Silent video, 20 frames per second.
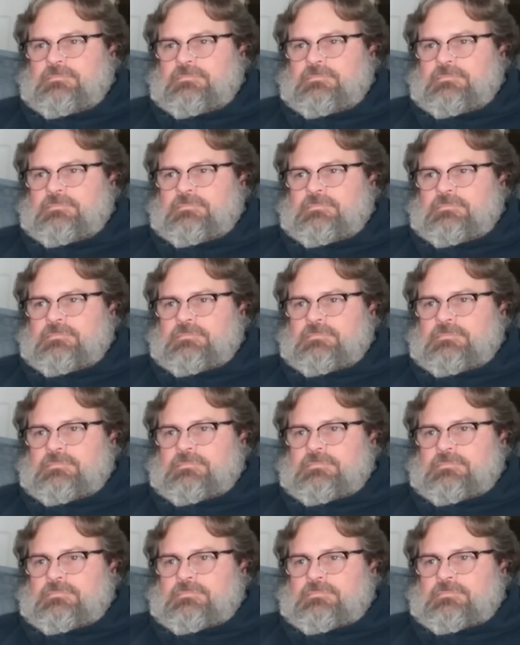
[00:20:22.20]

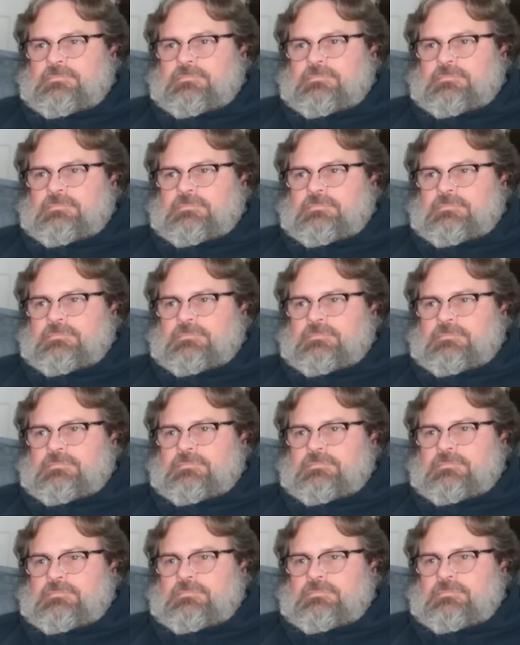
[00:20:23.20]

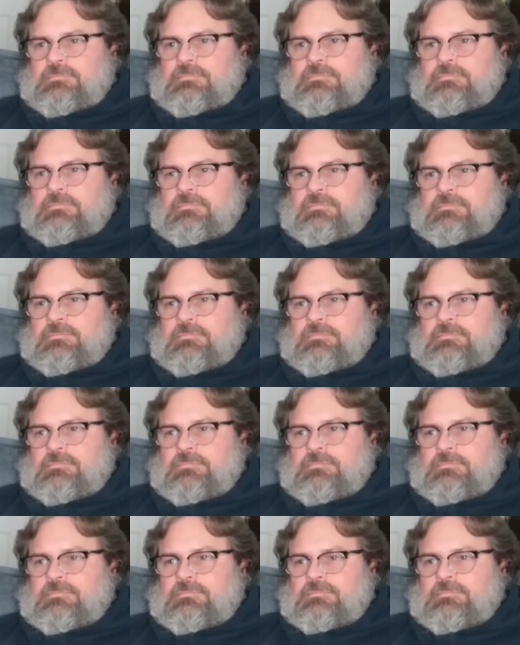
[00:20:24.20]

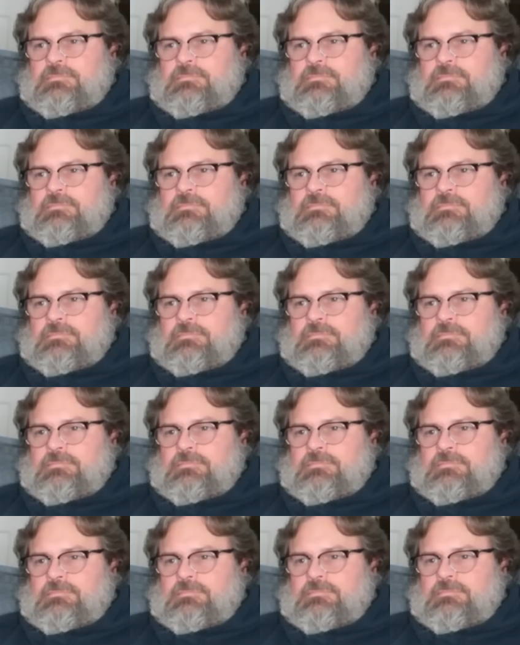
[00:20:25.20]

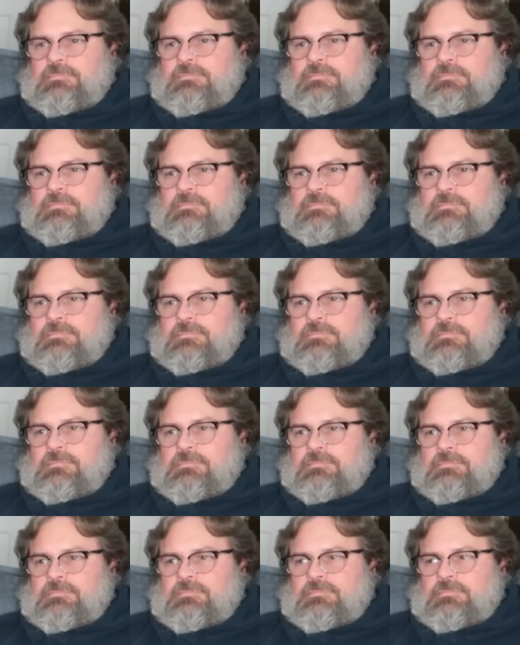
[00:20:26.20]

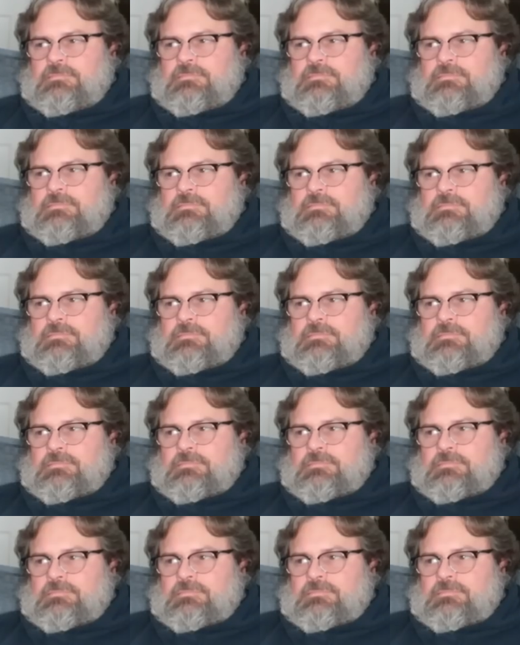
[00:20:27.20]

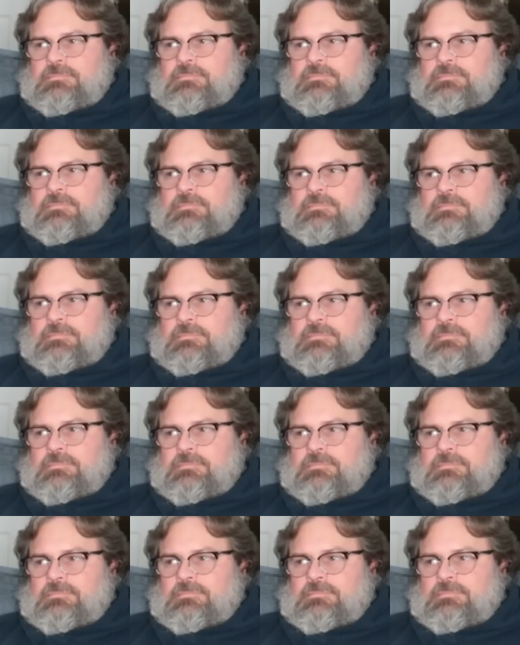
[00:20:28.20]

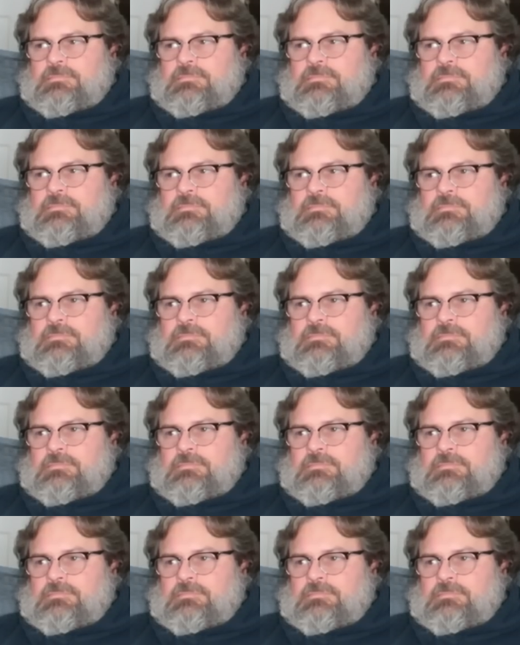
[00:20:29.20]
(not speaking)